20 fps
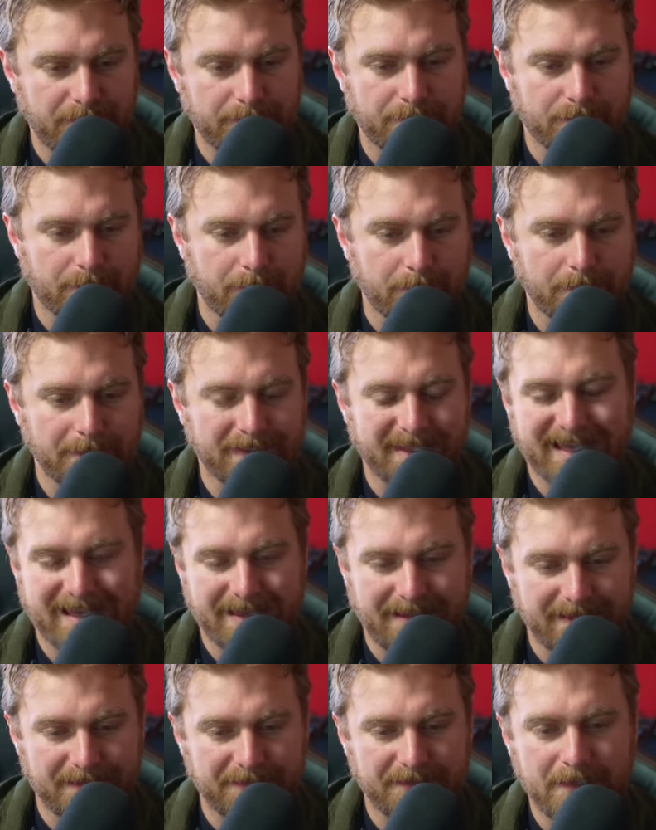It probably
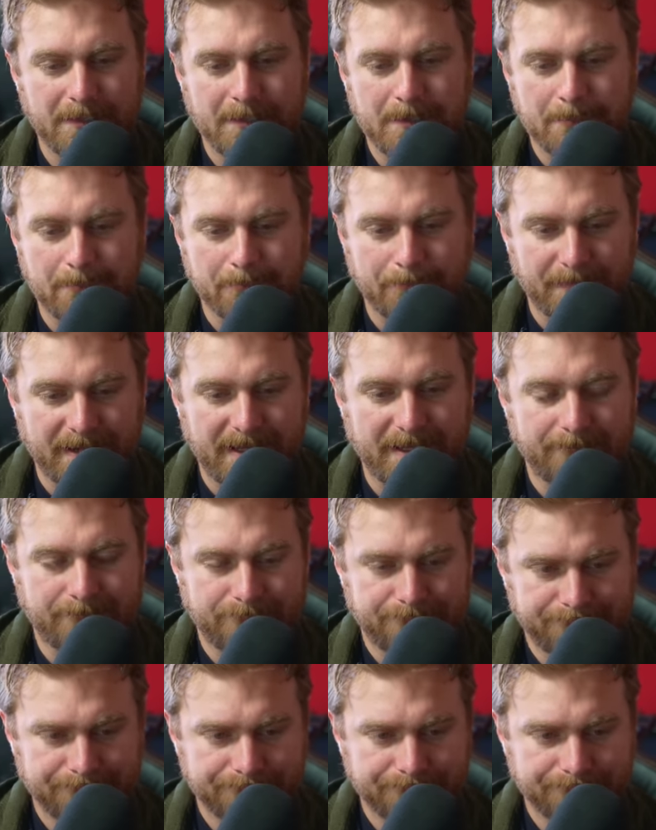can't, but